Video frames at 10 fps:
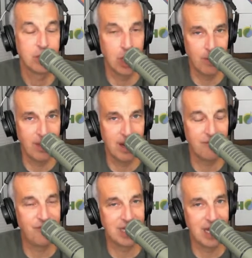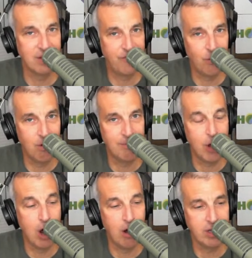Go there, fill out the
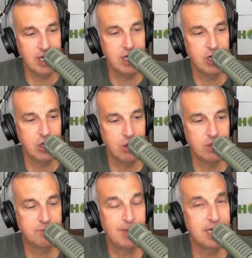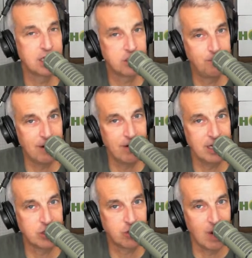form. All you need to do is be an
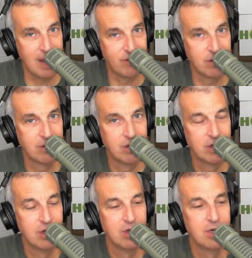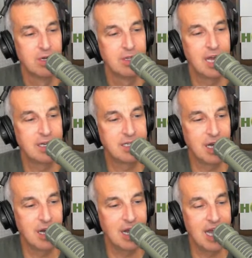experienced driver that
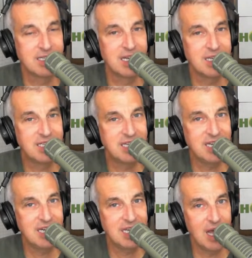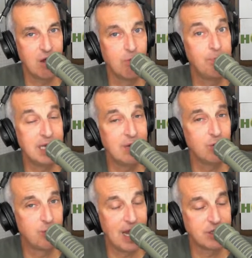has a CDLB
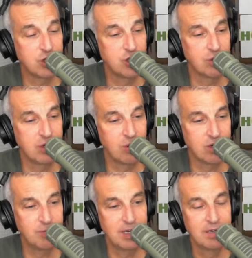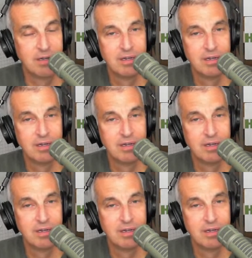with passenger endorsement.